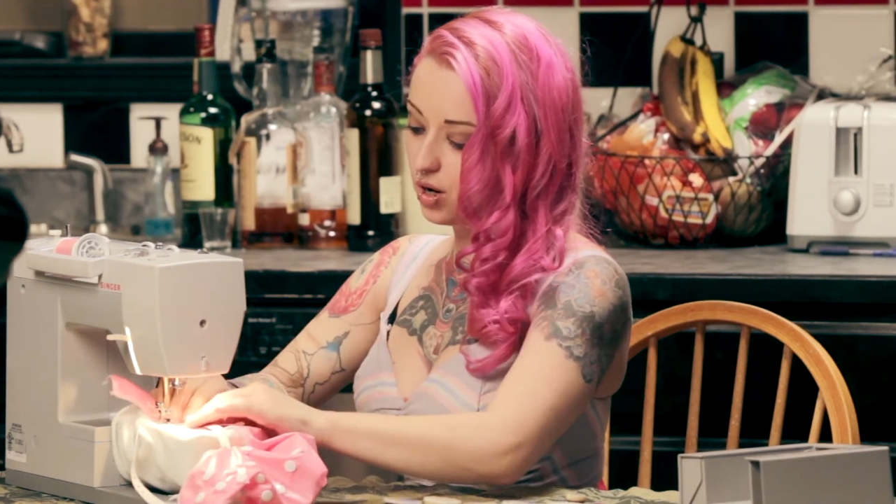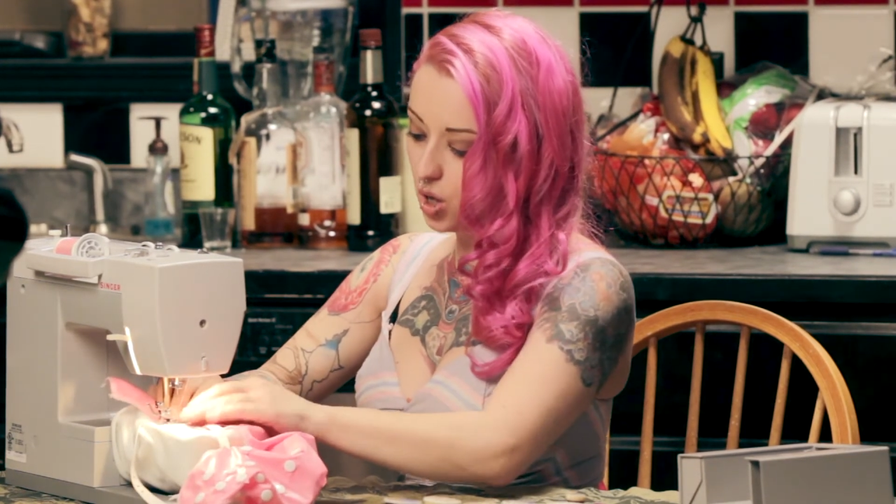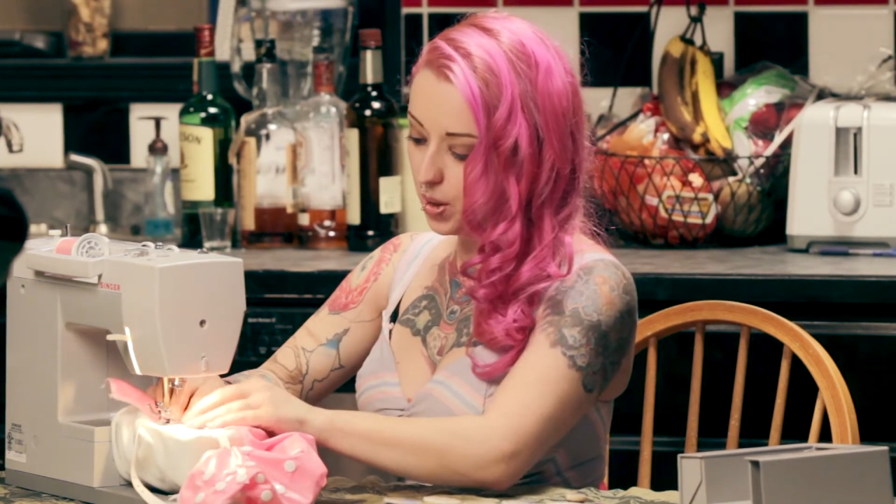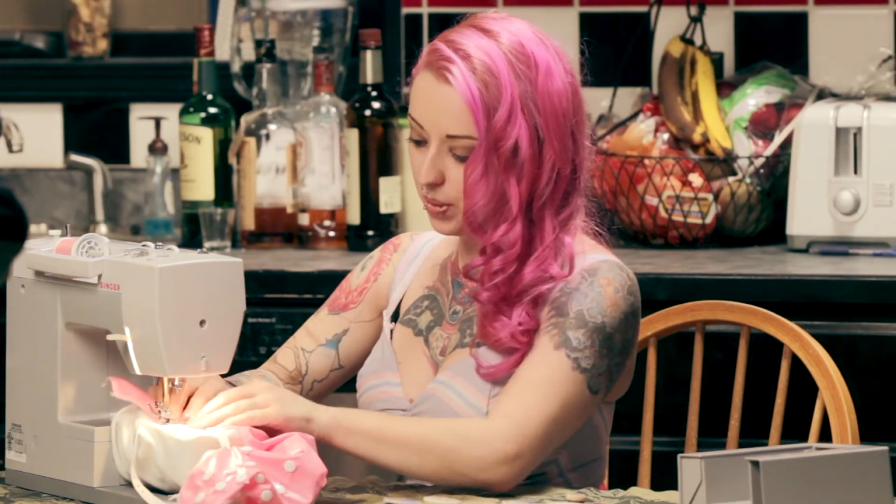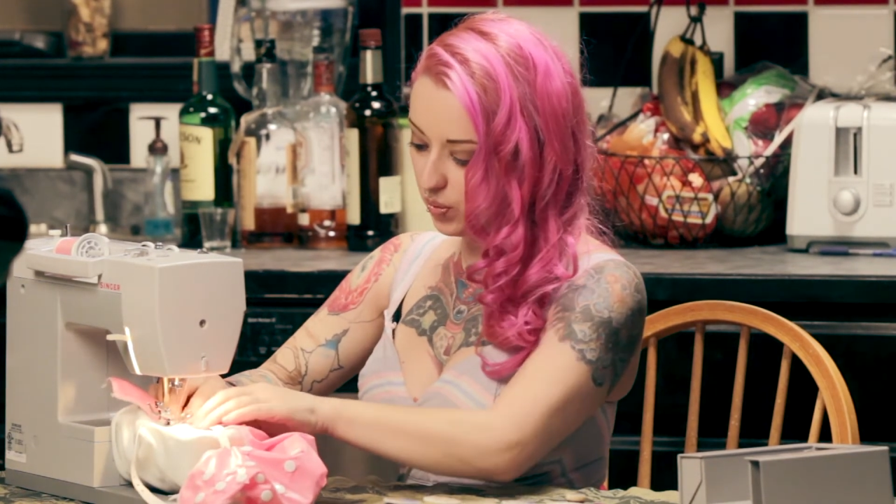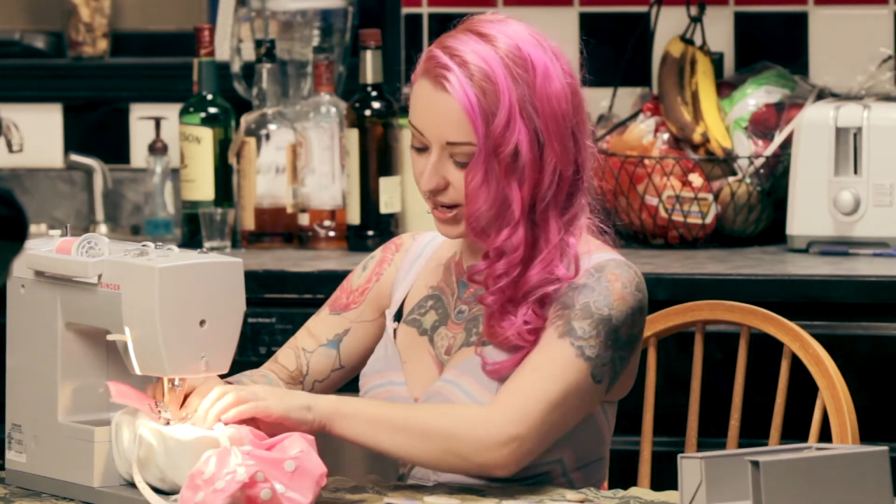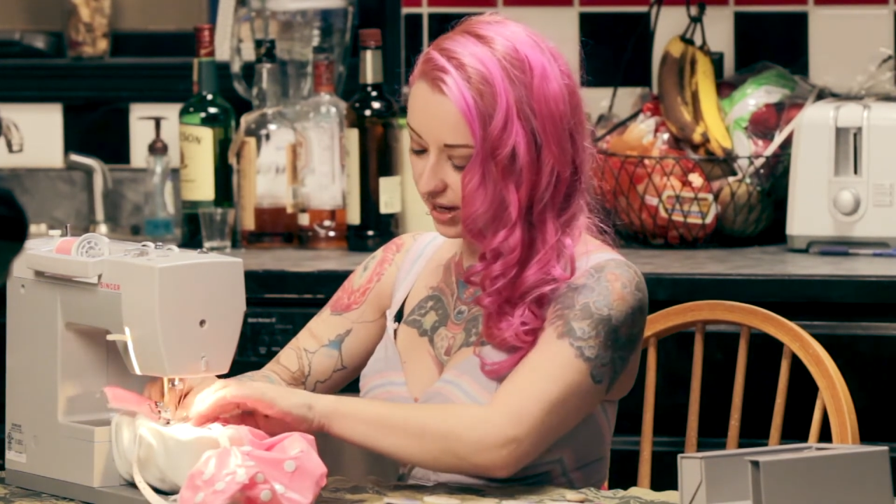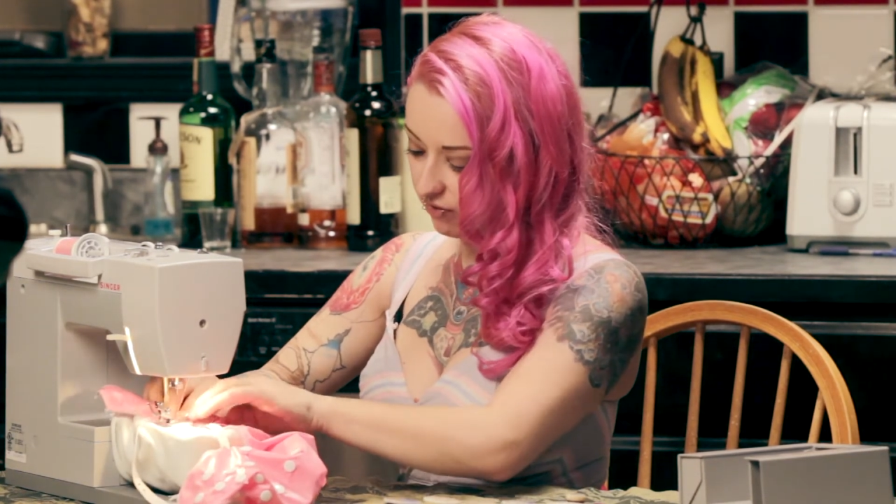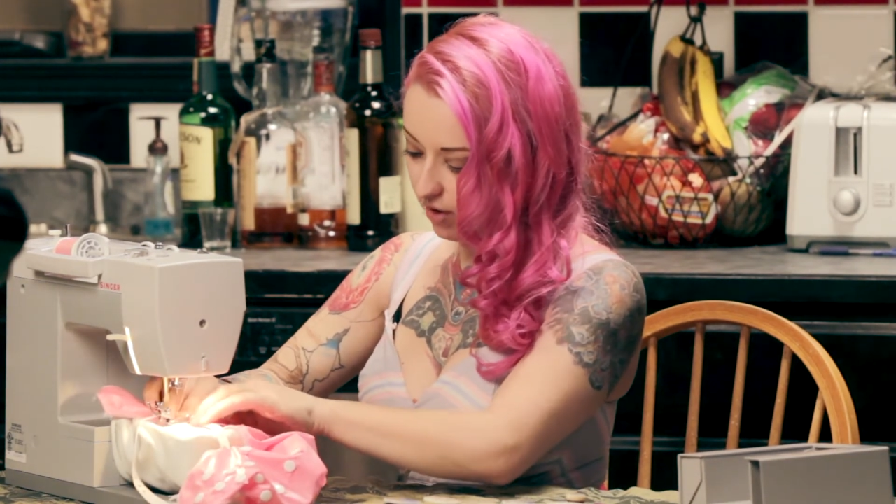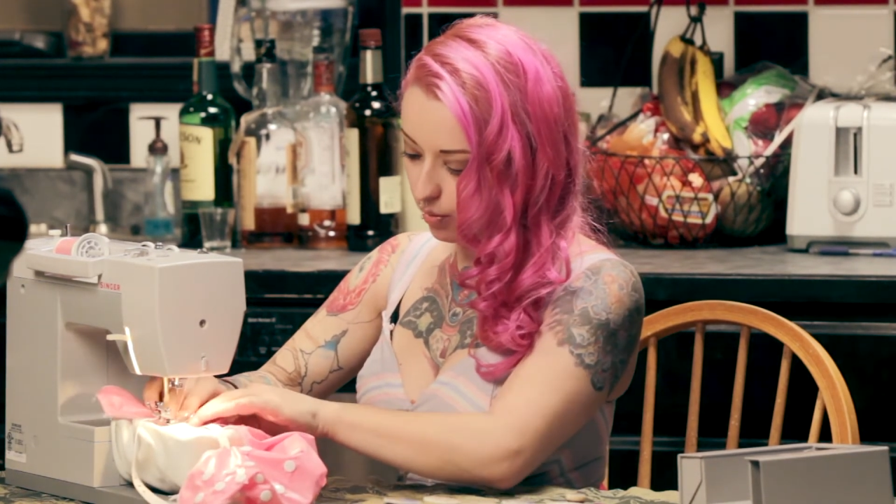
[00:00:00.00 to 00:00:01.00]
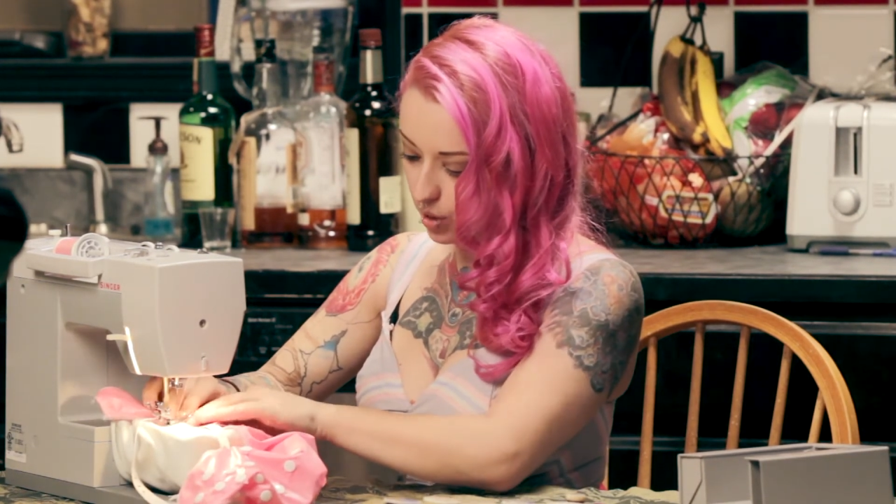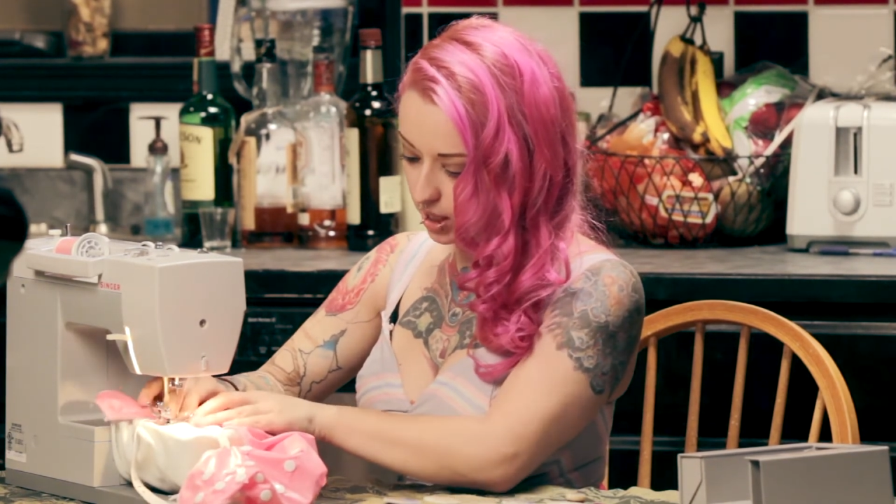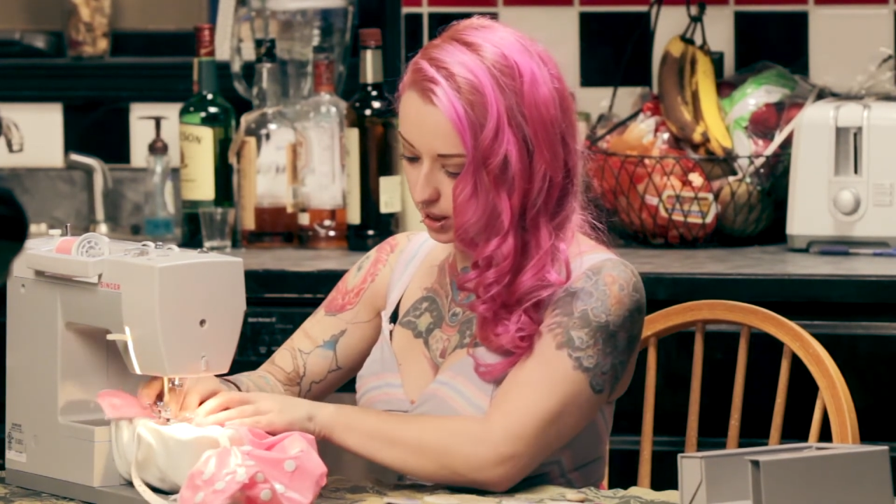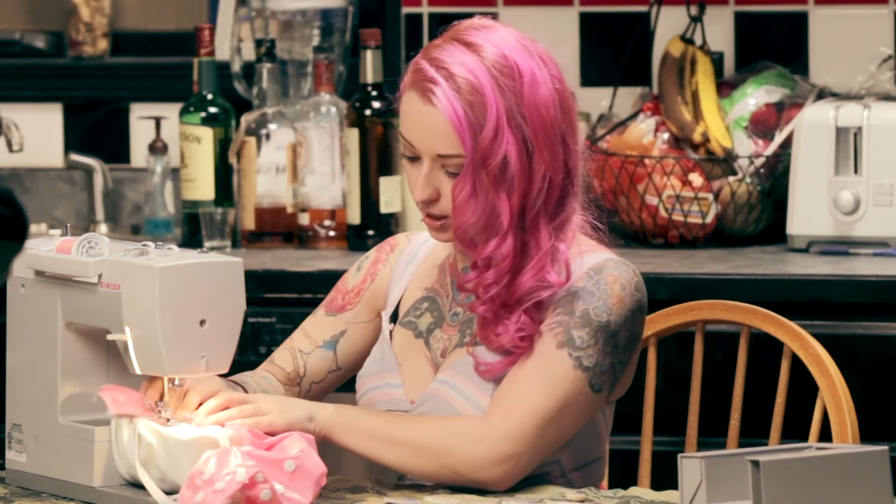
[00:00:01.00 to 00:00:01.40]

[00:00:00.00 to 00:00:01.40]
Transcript: on the wicking fabric.